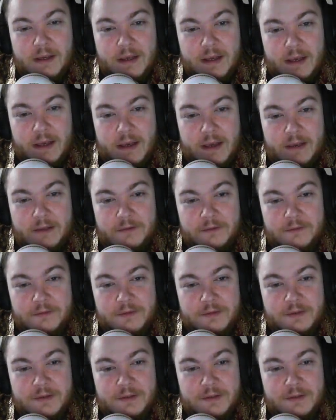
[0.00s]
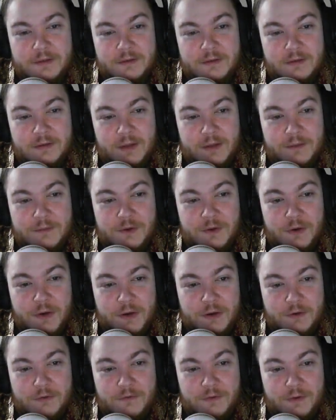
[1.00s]
And him
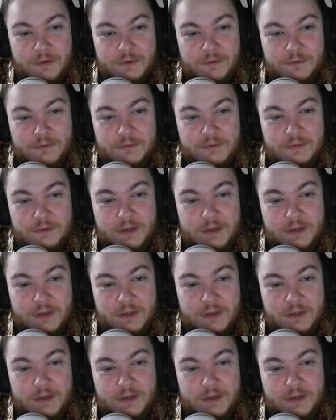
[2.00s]
going over,